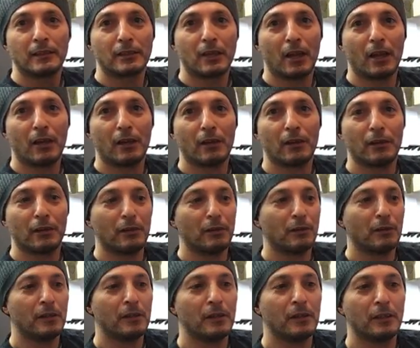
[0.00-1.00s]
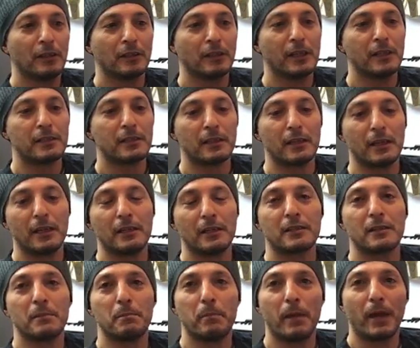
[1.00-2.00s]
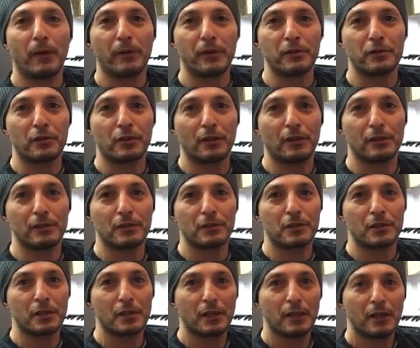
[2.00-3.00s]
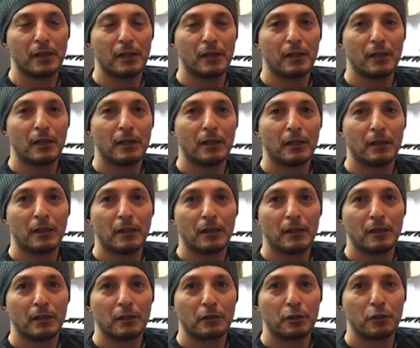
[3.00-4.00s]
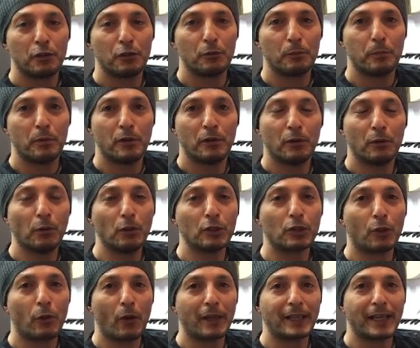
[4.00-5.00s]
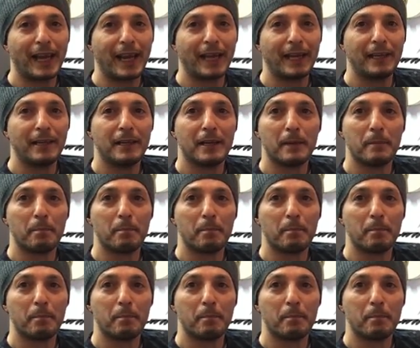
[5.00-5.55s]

So This is the Behringer's Tube Ultra Gain